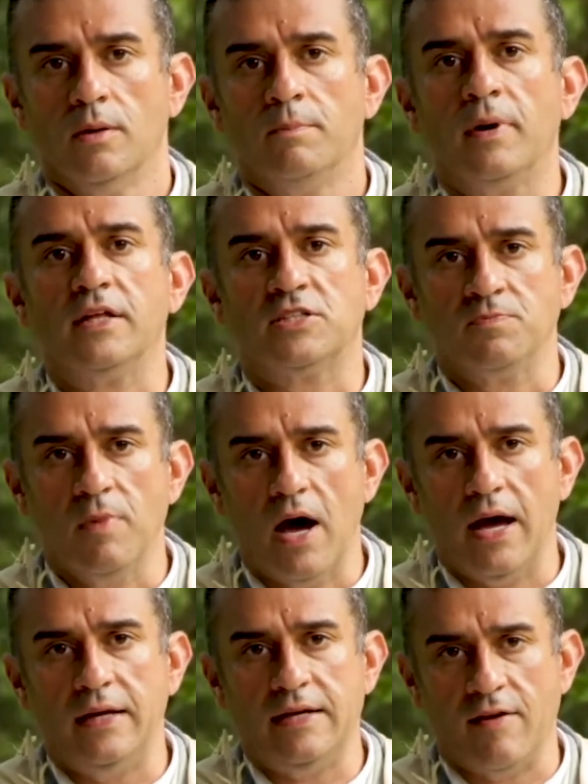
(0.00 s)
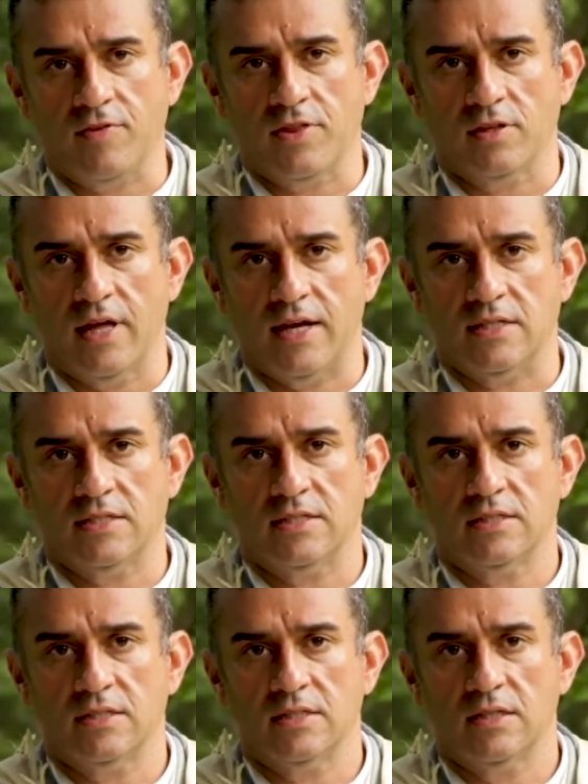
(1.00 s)
But it's mine
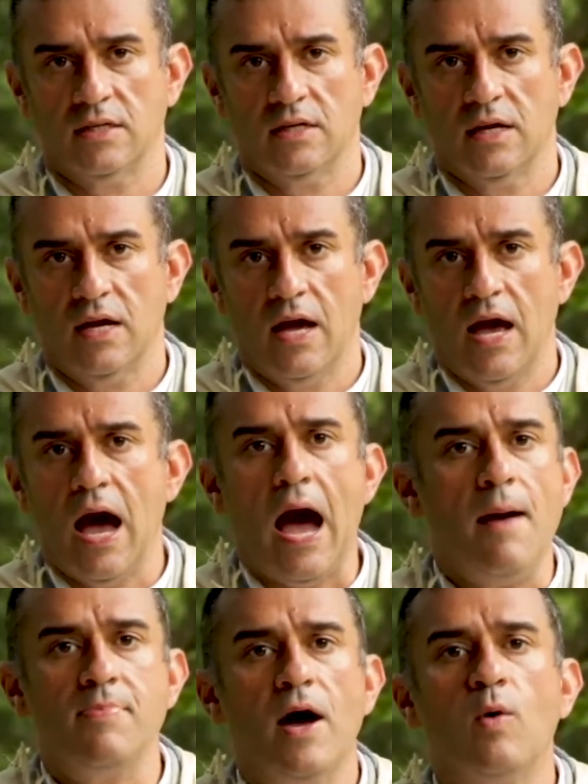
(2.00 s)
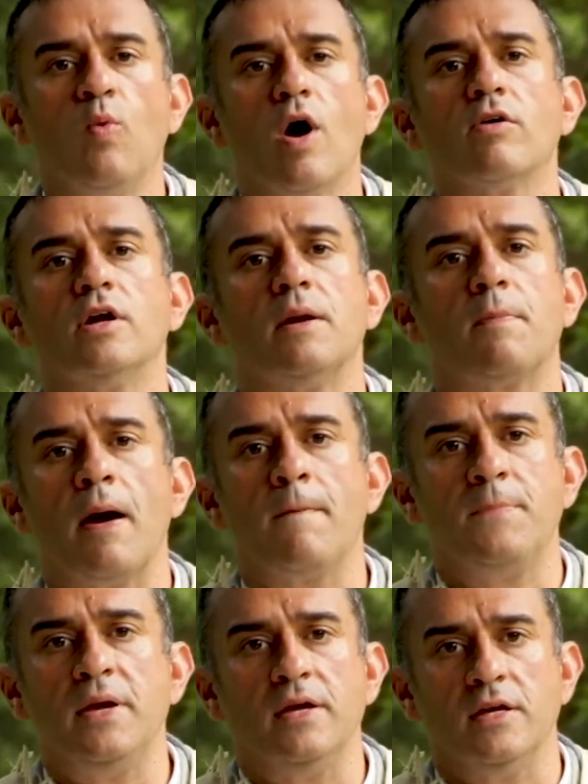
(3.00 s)
nevertheless. I'm not worried
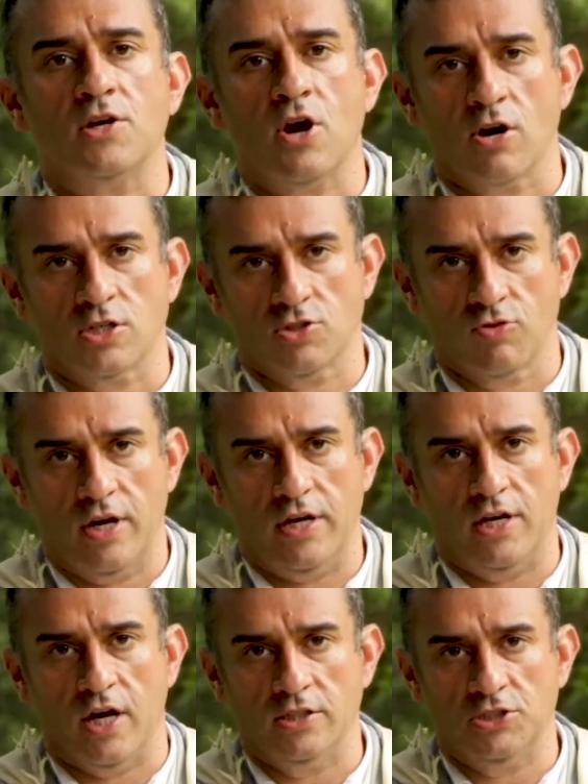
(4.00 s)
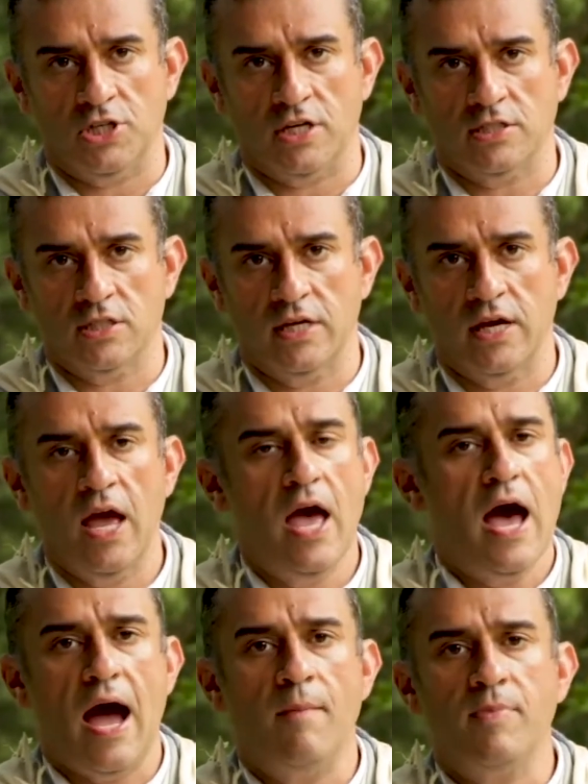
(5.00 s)
about being incarcerated unjustly.
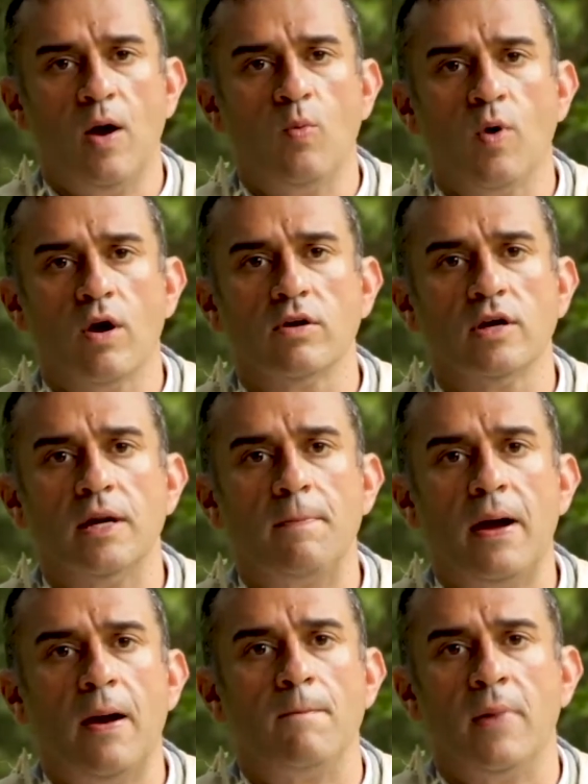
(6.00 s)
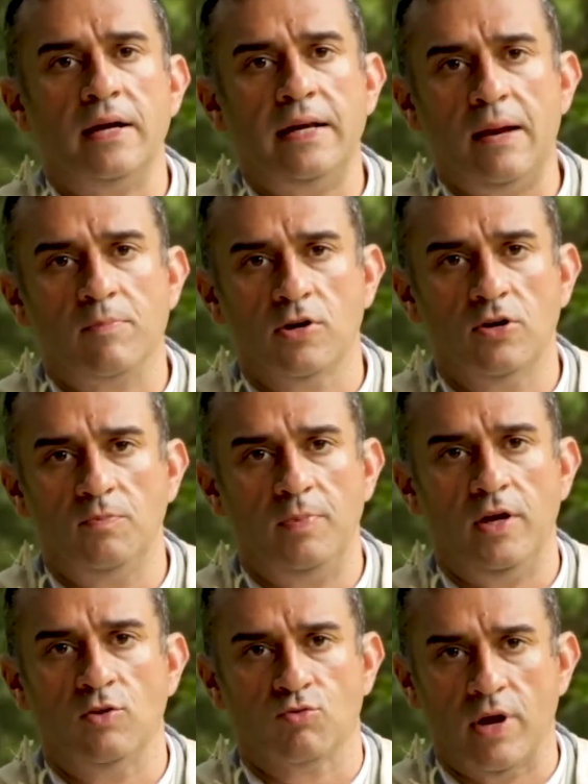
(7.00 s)
I'm not worried about my neighborhood
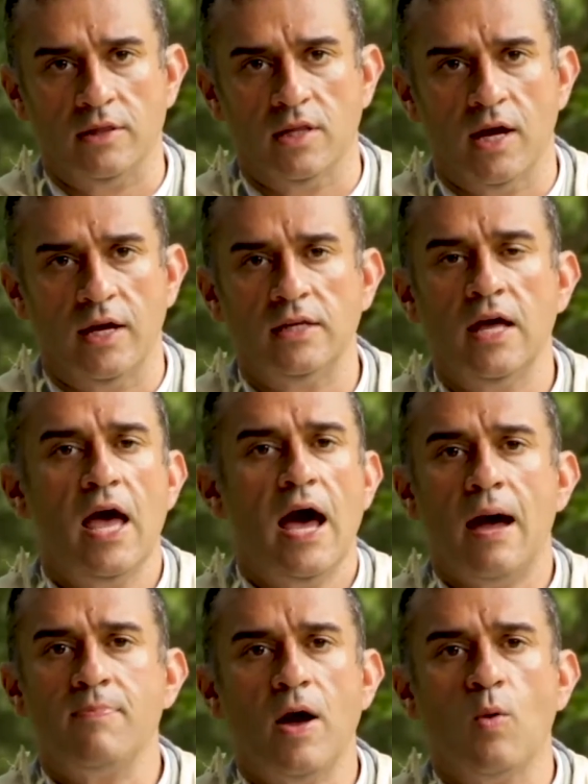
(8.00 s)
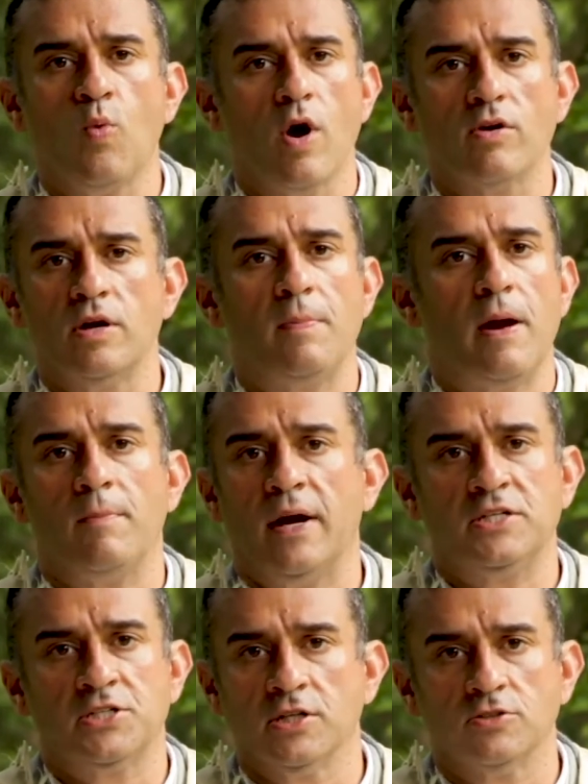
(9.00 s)
being redlined. I'm not worried about my
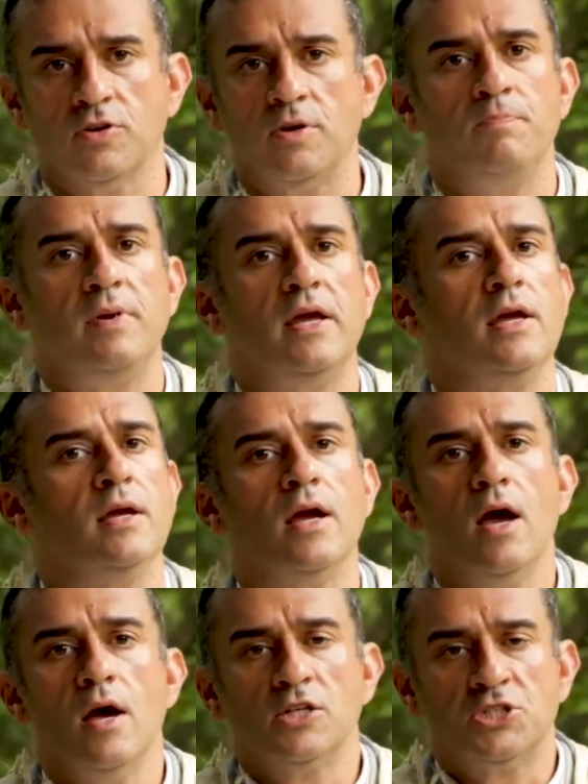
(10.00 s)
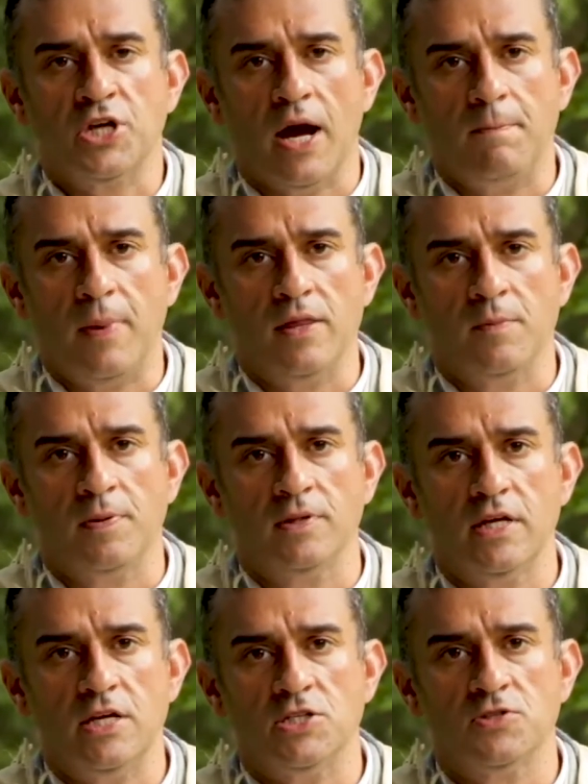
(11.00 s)
children being shot by the
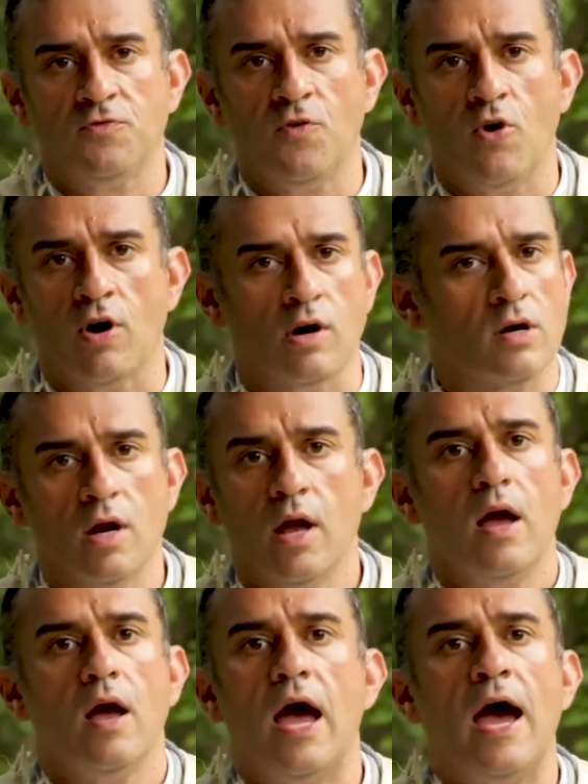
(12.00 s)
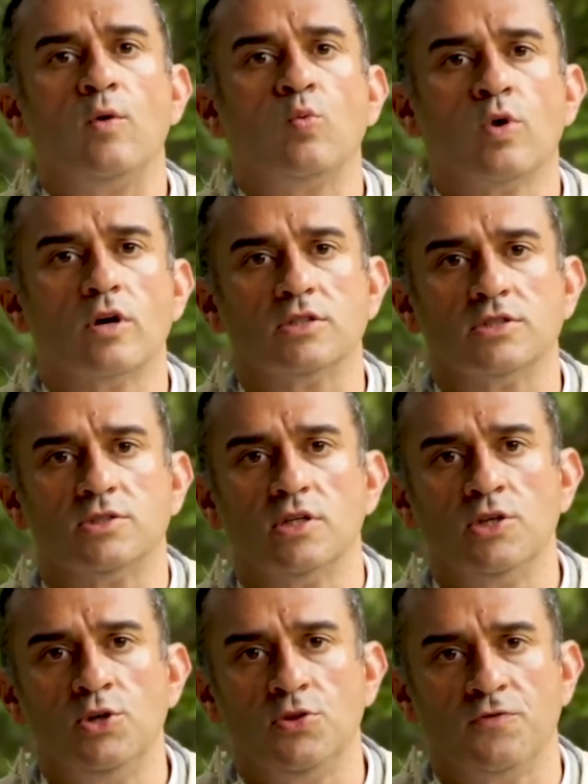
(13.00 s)
police for, at worst,
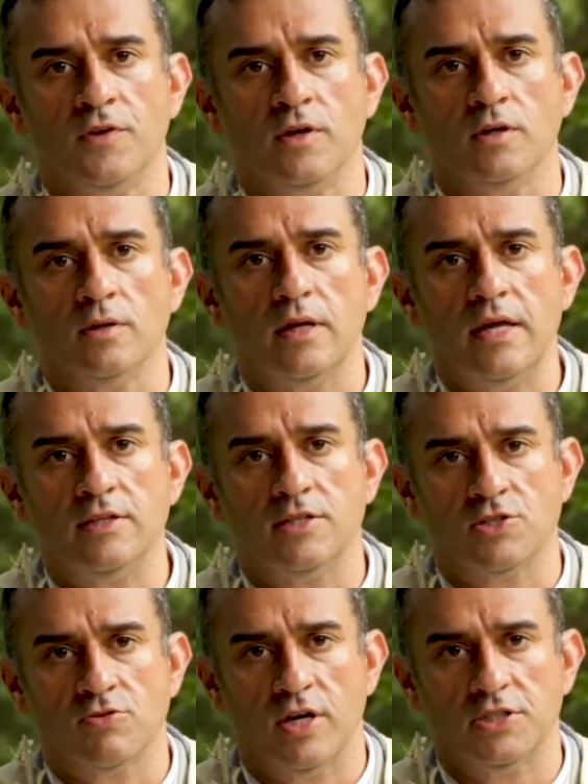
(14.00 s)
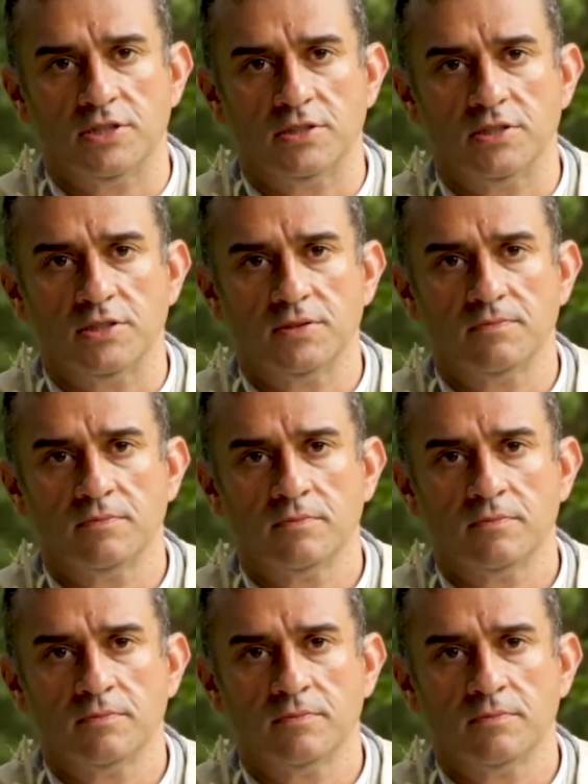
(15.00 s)
youthful indiscretions.